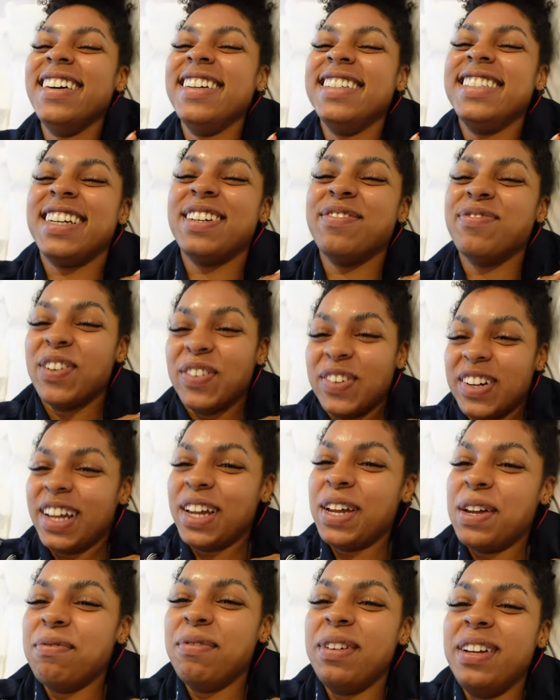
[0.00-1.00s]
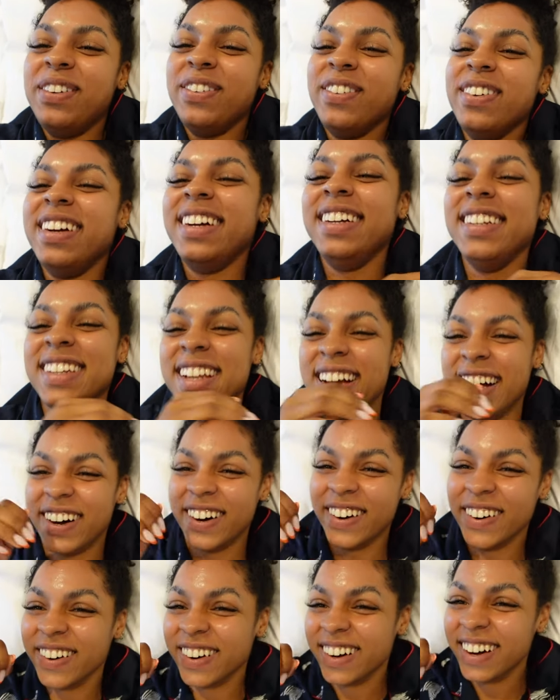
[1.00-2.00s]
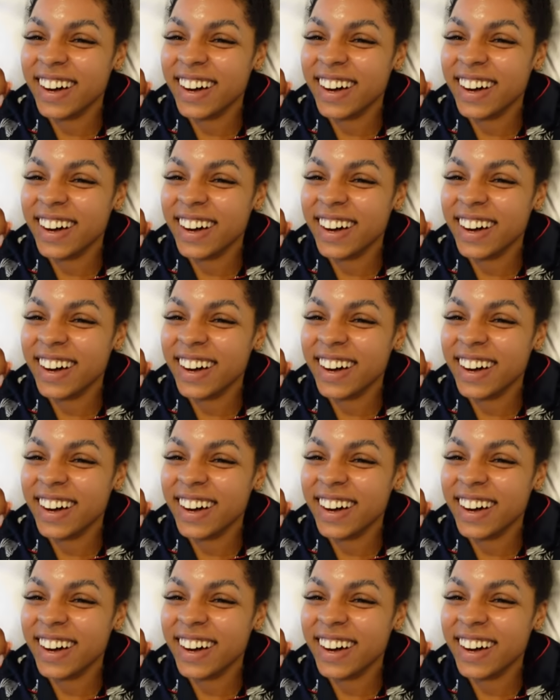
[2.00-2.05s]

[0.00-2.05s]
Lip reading: She can probably hear me right now.